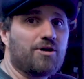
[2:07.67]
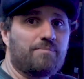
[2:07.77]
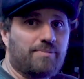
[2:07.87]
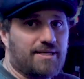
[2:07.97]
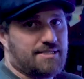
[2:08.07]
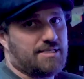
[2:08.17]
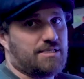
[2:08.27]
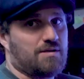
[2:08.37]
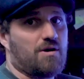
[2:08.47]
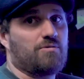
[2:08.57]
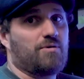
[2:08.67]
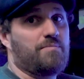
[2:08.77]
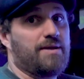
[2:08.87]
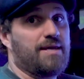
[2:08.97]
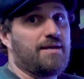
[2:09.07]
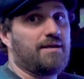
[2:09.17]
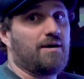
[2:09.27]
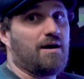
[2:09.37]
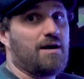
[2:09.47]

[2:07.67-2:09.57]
good place to start would be